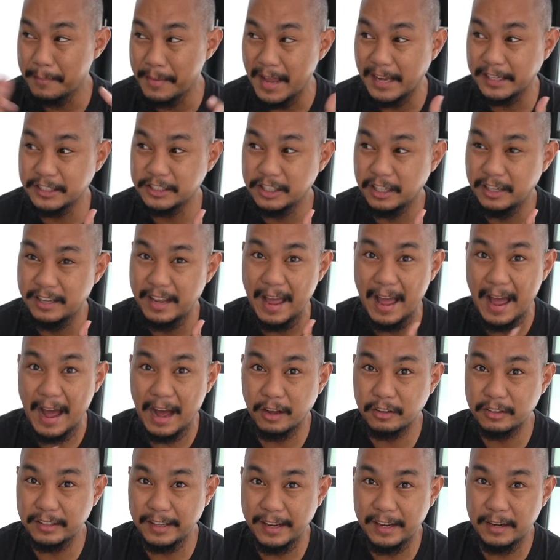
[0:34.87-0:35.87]
actually
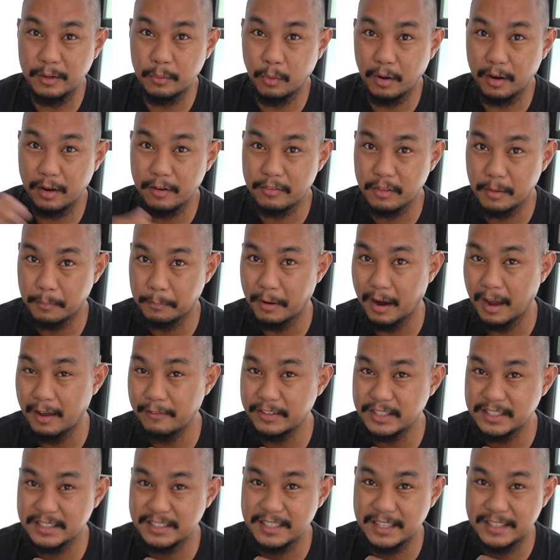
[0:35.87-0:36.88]
out in one of the
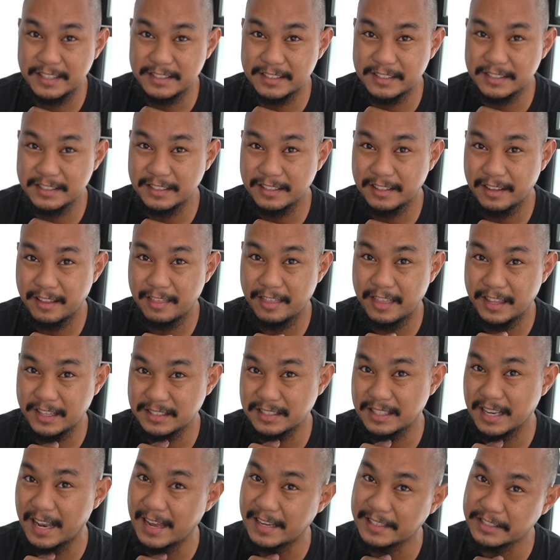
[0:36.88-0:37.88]
provinces
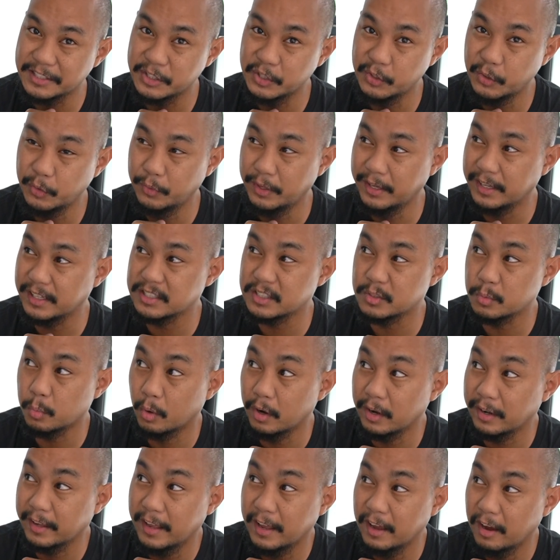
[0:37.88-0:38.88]
this last 2 weeks
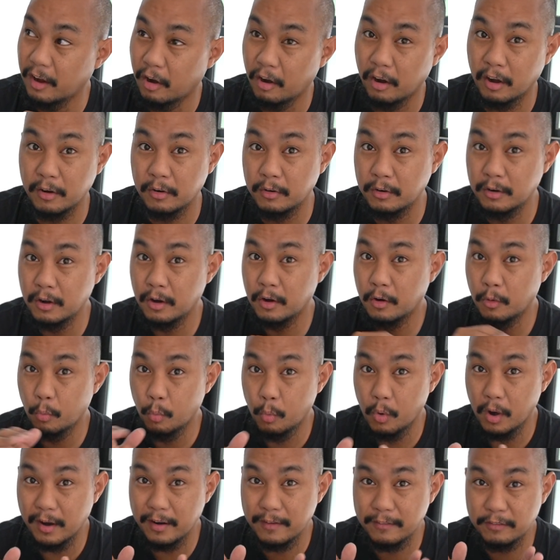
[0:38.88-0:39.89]
working on
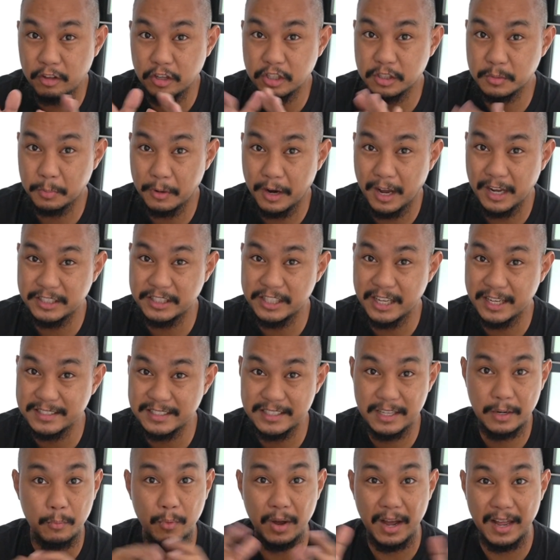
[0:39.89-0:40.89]
one of those projects.
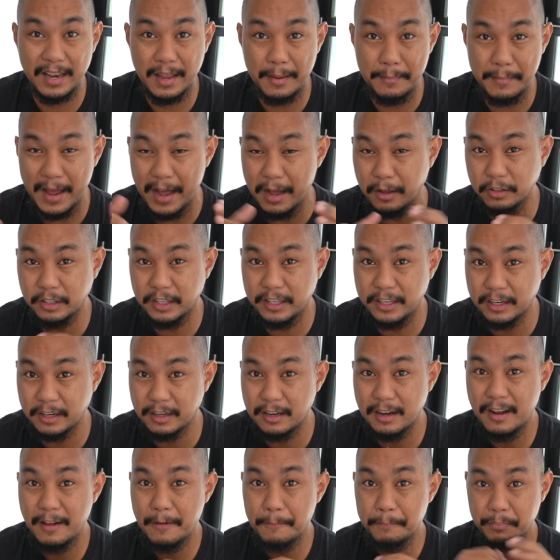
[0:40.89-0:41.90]
And while I'm out
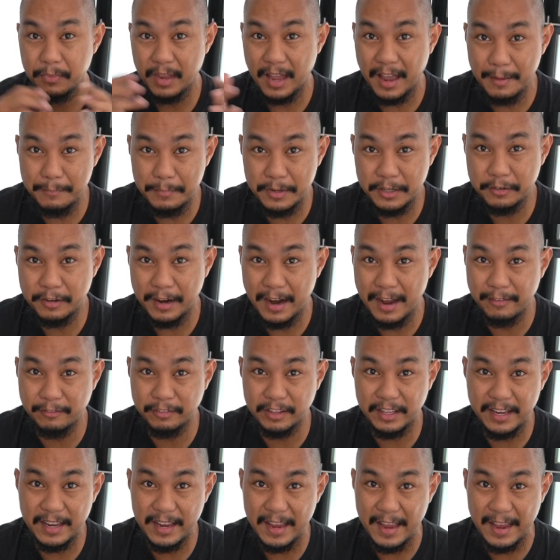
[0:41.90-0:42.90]
here, I've been
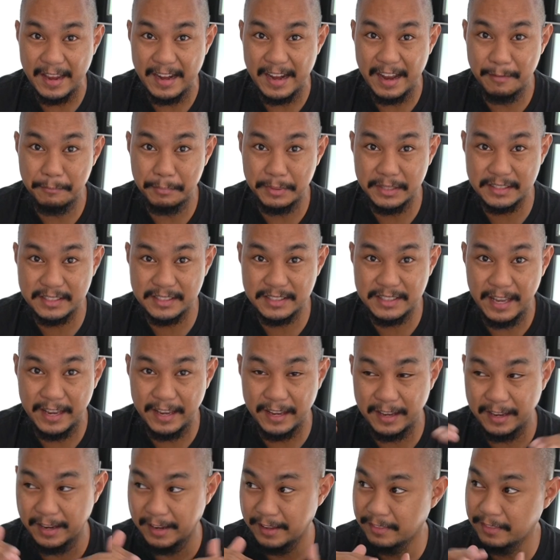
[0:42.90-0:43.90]
traveling and I've been
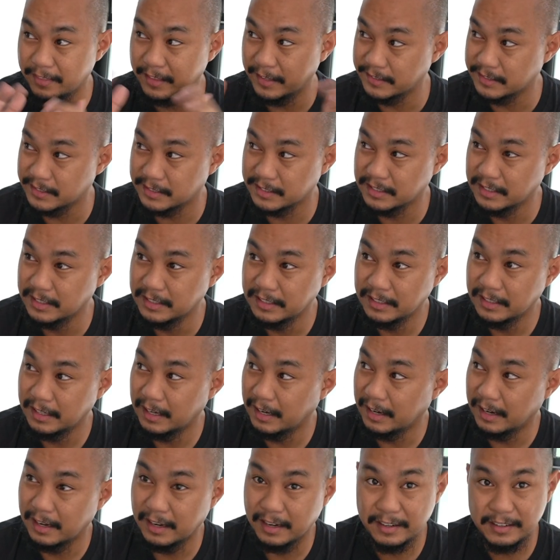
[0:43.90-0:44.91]
staying in this
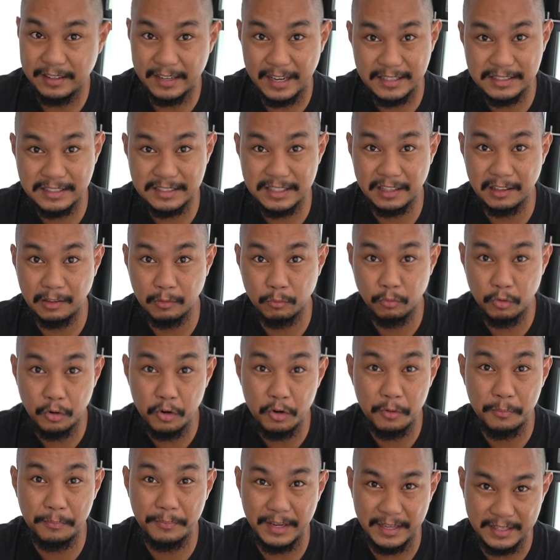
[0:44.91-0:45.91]
nice little
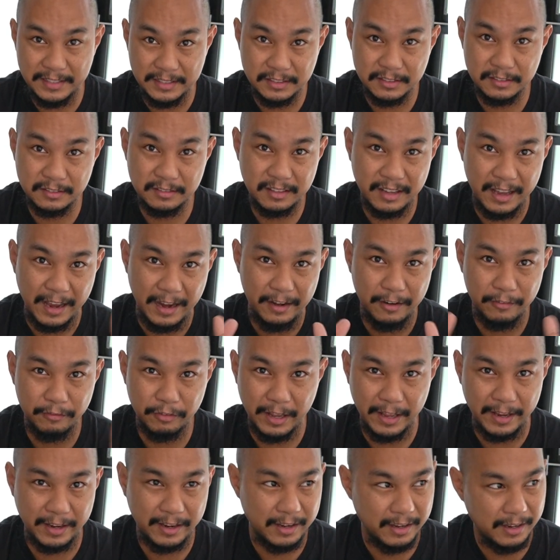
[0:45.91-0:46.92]
room in kind of
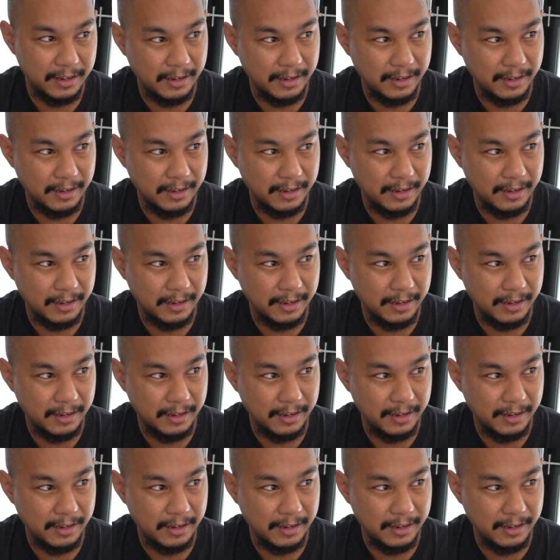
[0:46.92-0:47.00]
like